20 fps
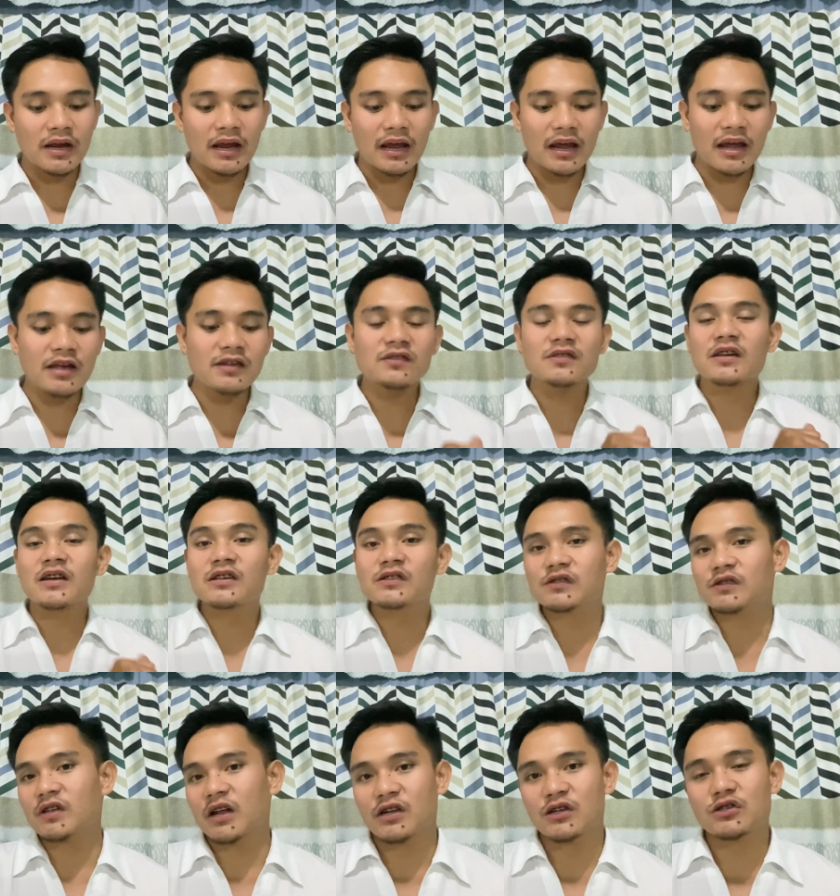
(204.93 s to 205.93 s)
is
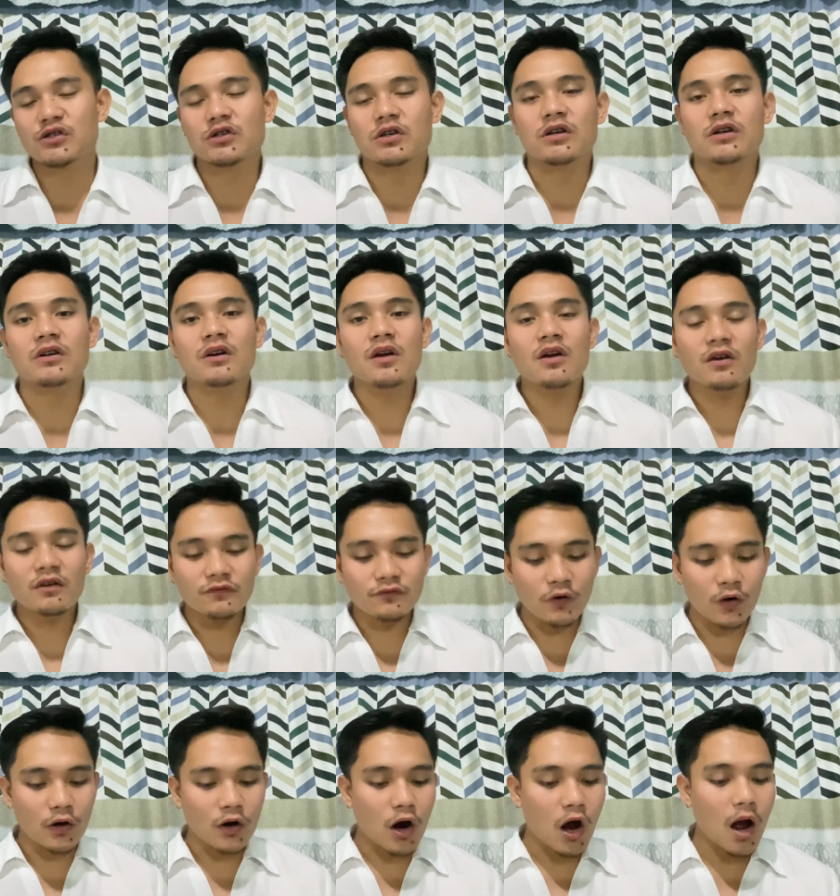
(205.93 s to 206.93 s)
essential
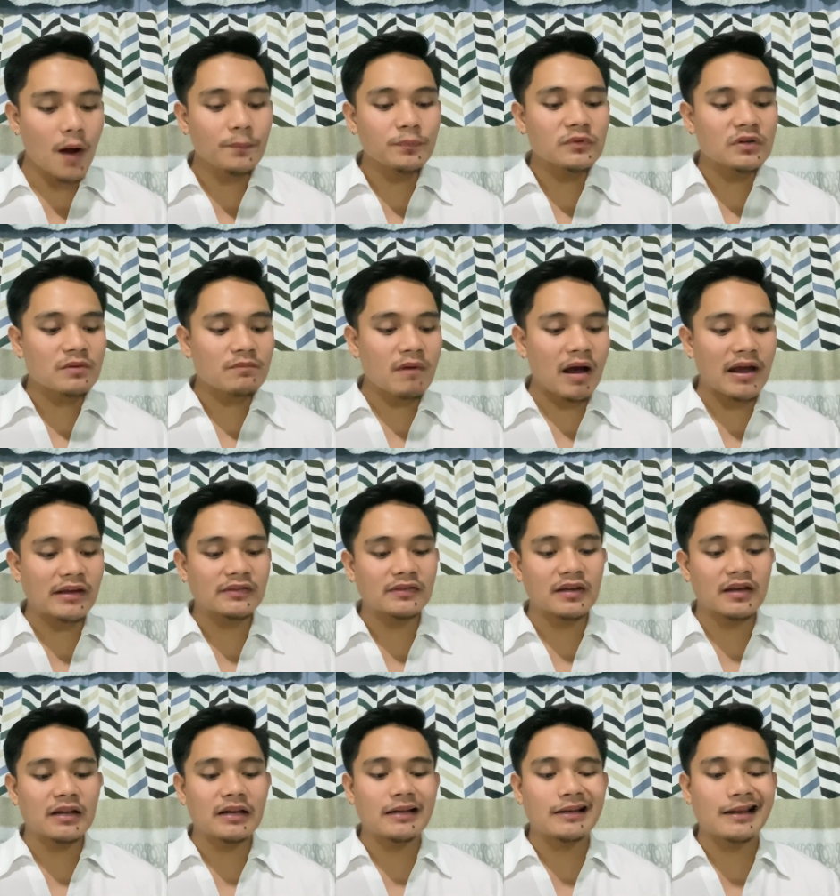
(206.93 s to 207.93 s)
for
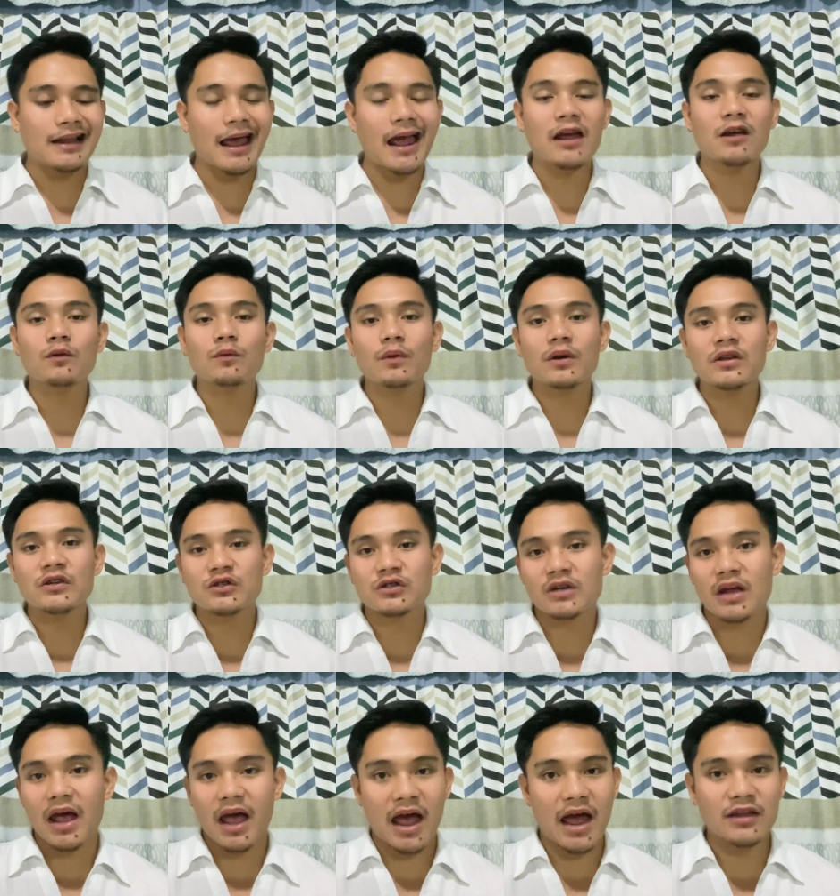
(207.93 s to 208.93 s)
optimizing language
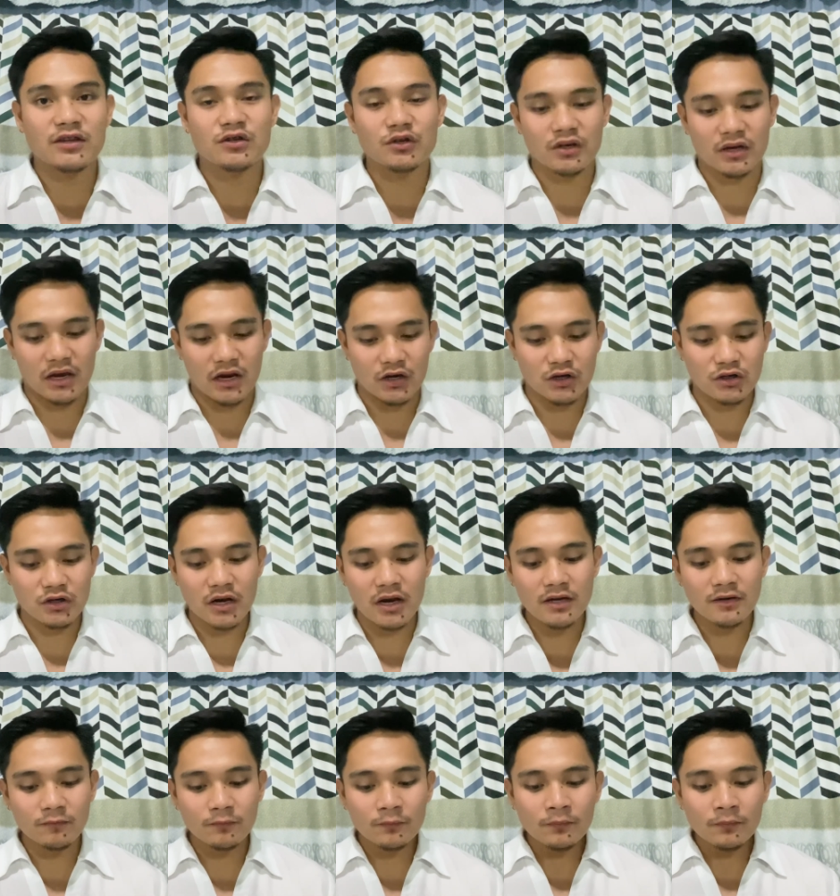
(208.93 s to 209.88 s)
education